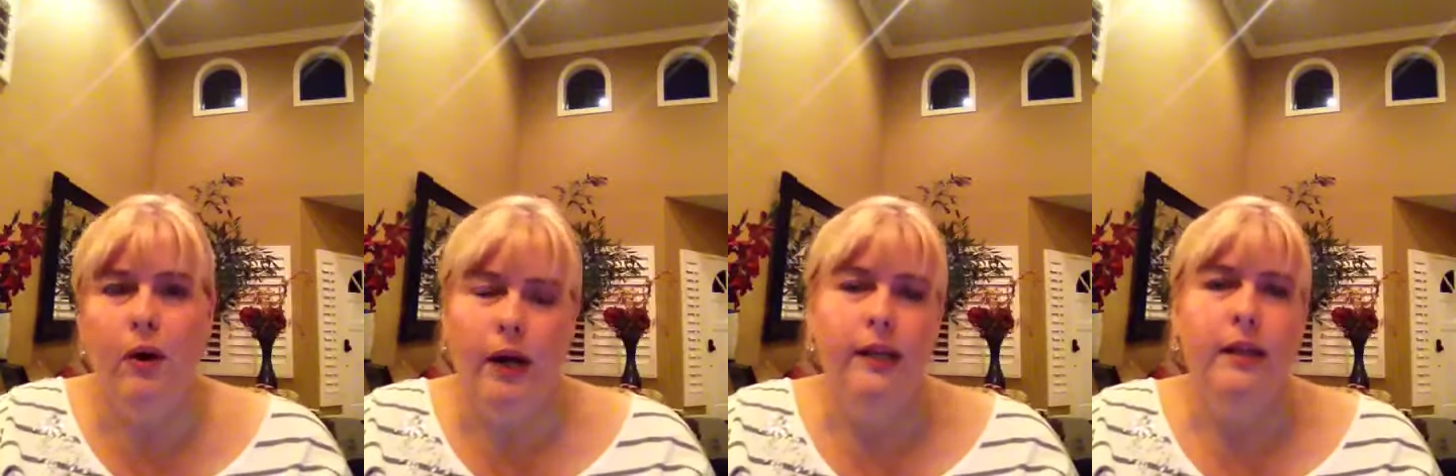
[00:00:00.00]

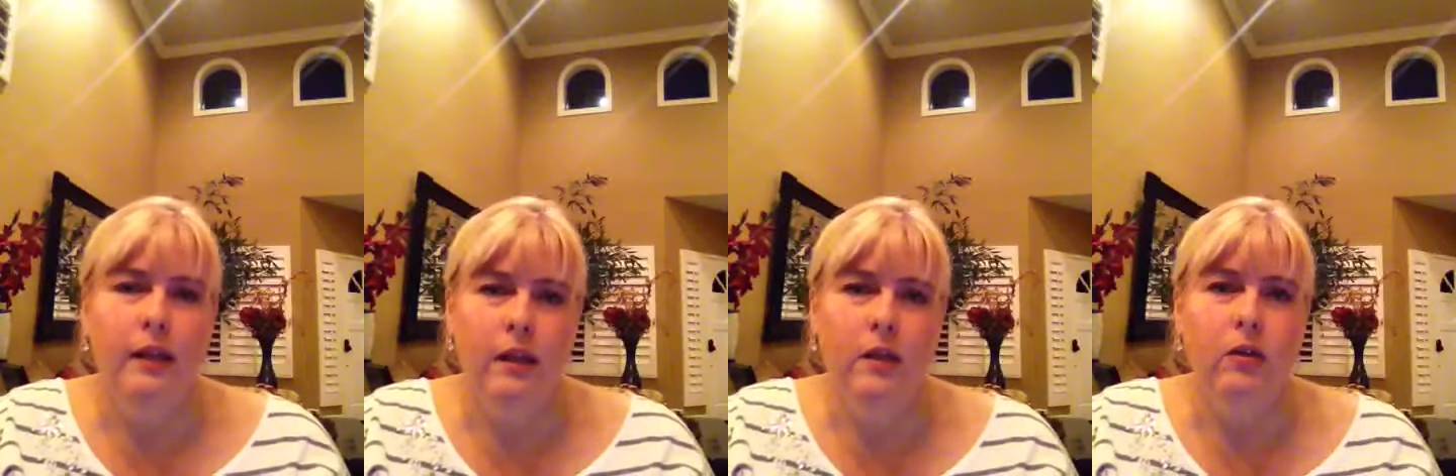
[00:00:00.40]
and
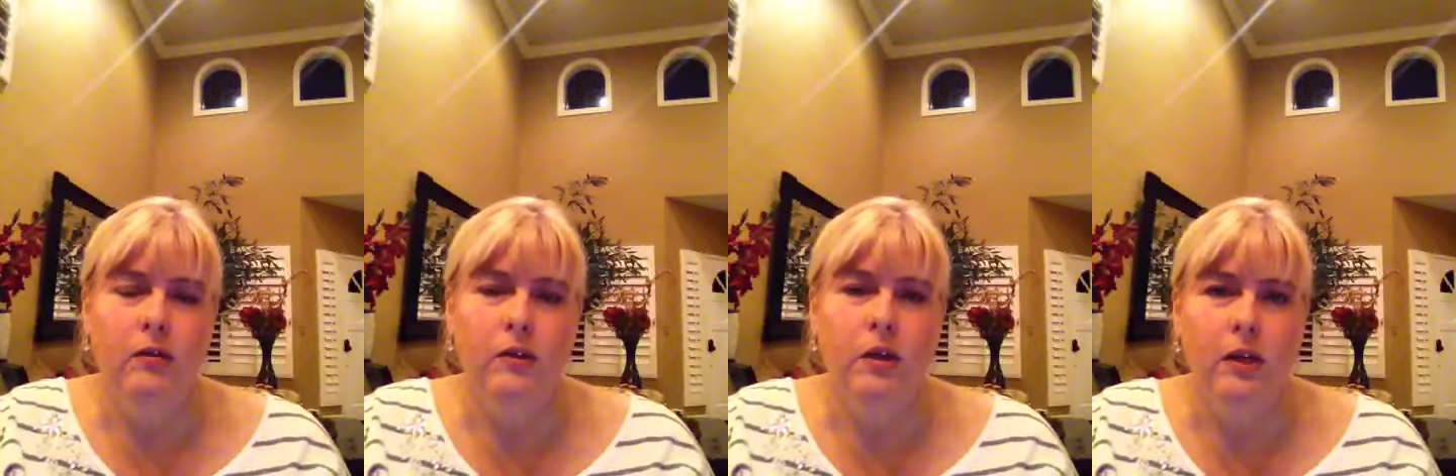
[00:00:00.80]
then the
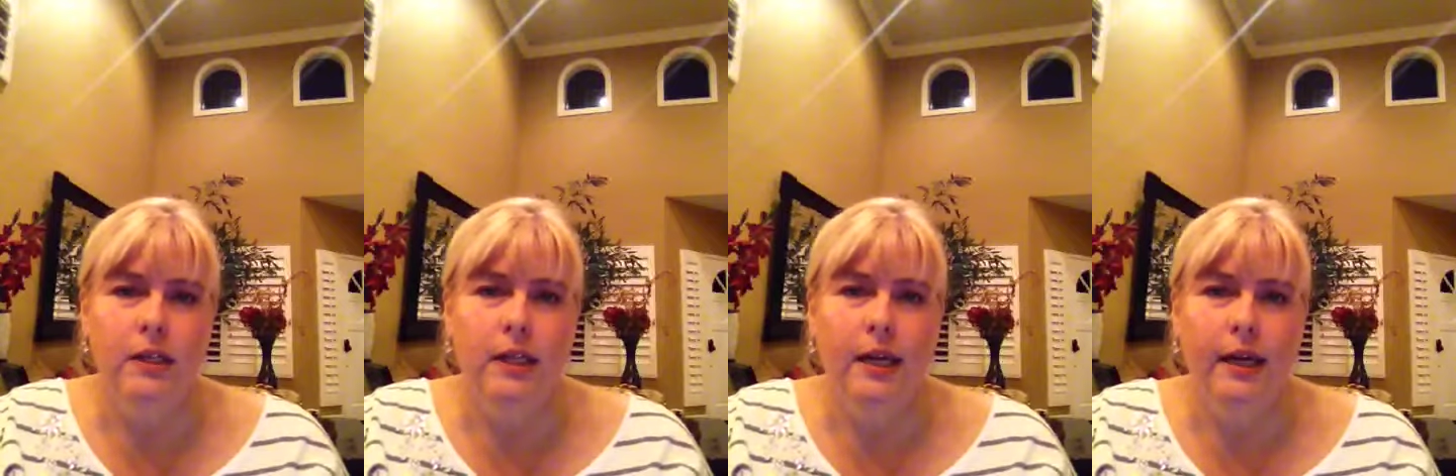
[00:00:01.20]
nerves started
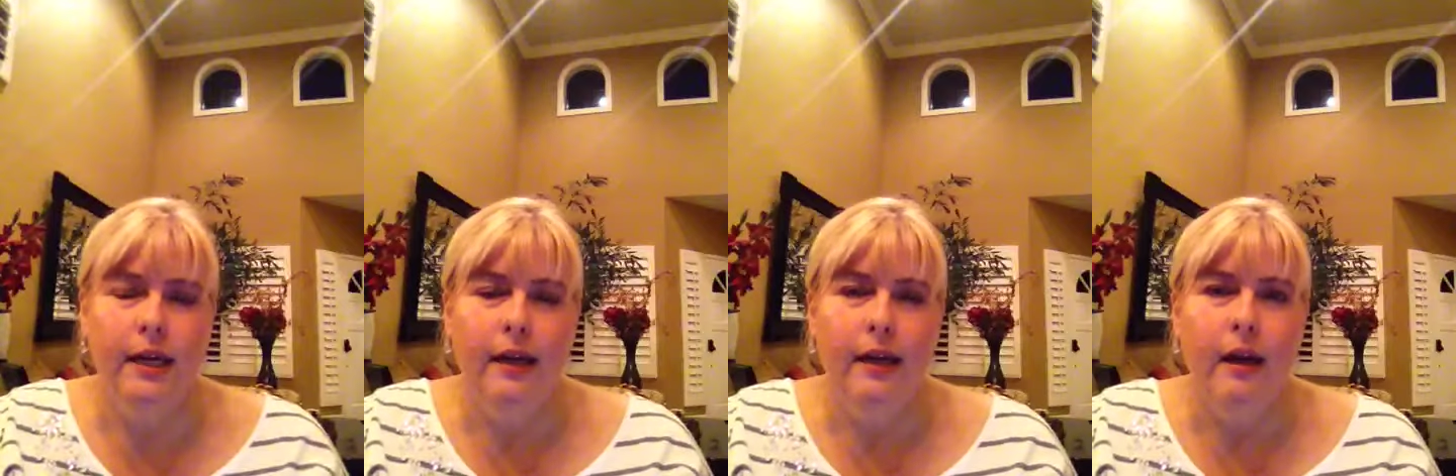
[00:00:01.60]
setting
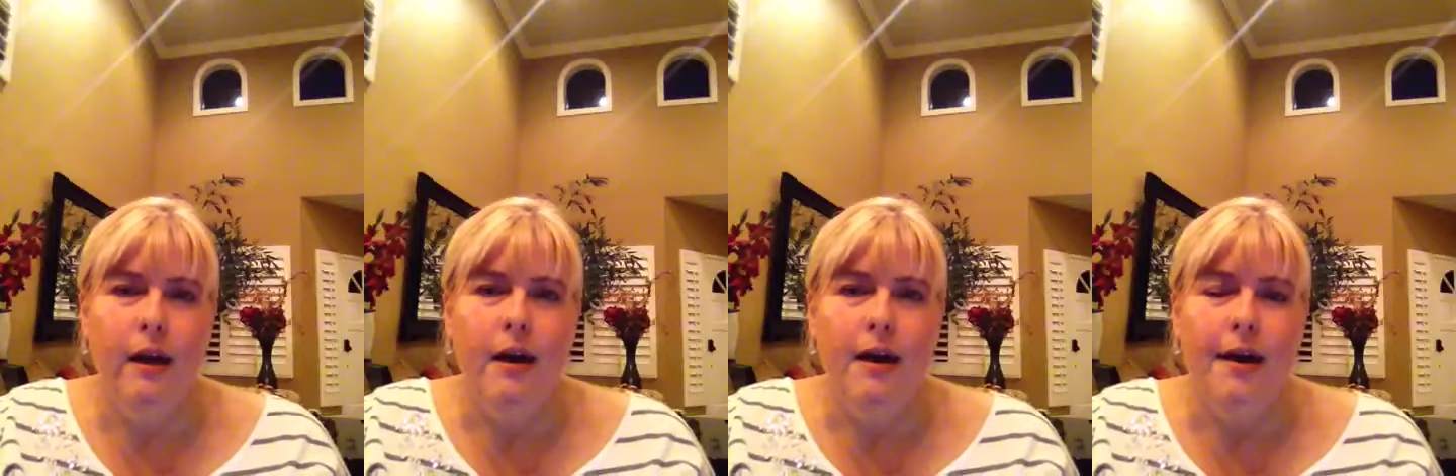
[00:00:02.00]
in.
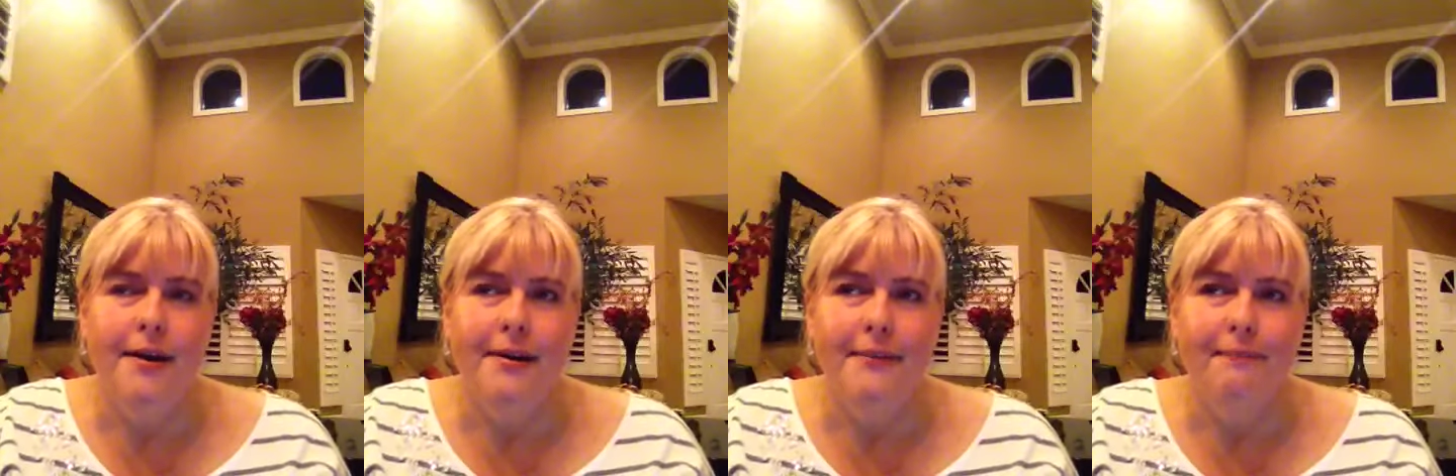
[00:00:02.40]

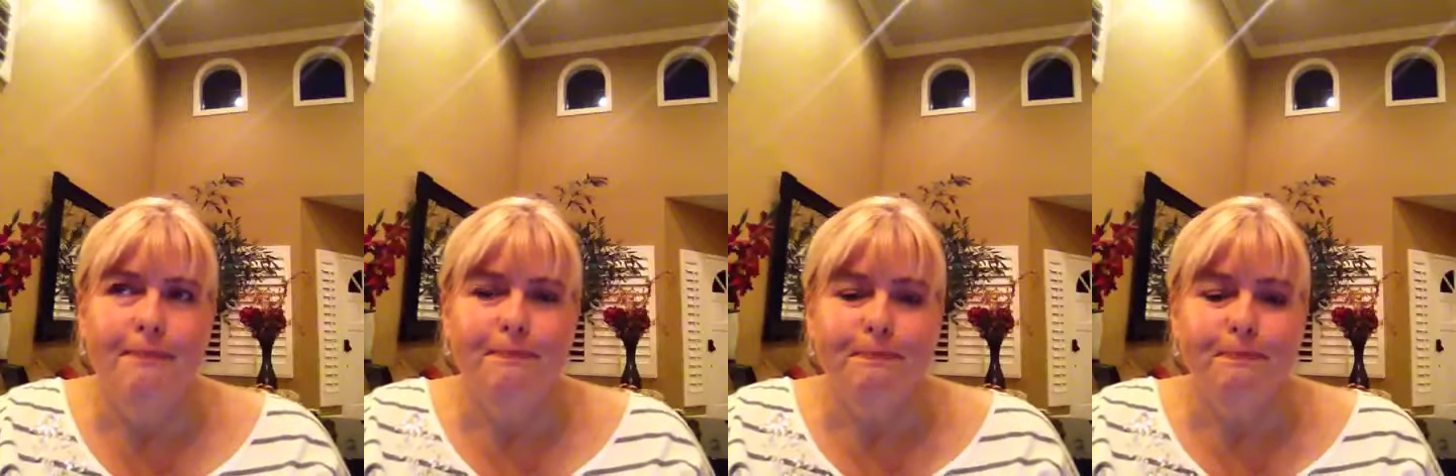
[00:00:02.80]
Um,